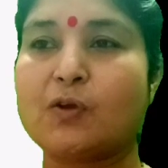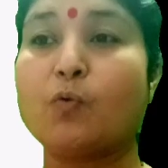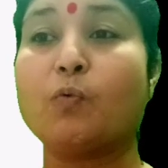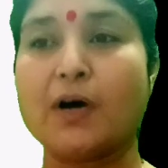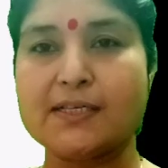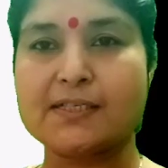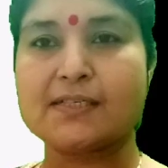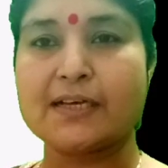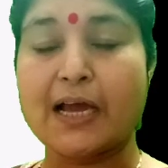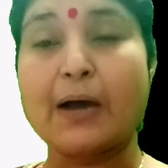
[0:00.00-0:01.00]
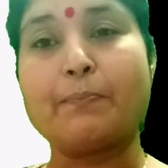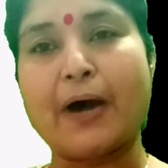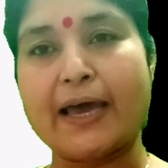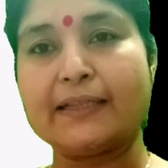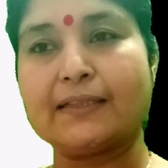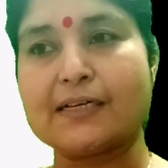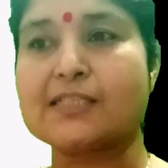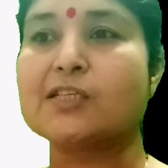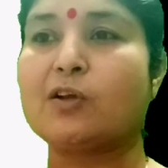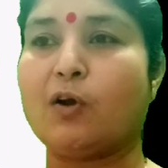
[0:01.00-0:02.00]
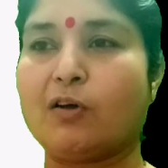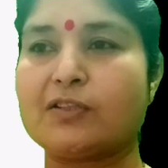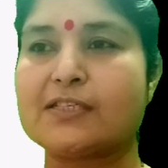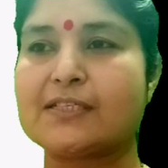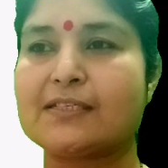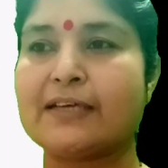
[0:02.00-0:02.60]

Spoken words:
wash Mahendra's clothes